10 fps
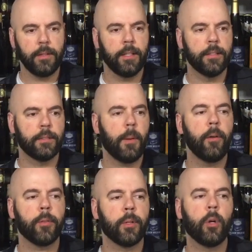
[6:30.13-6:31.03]
There's
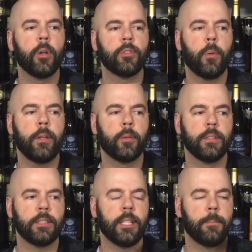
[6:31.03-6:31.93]
about 3/4 of the way through
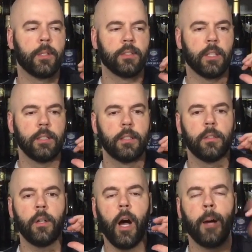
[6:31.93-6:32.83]
the sip, there's a
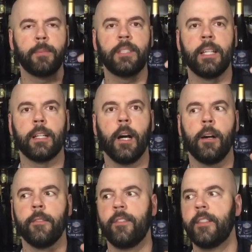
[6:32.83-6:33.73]
little uptick
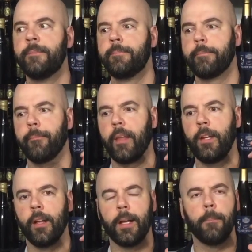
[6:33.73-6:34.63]
of,
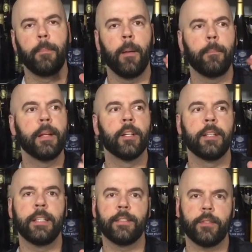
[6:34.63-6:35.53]
you know, like a
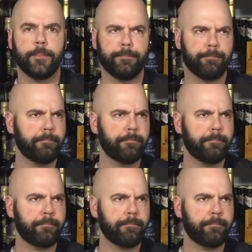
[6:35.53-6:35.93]
bitterness.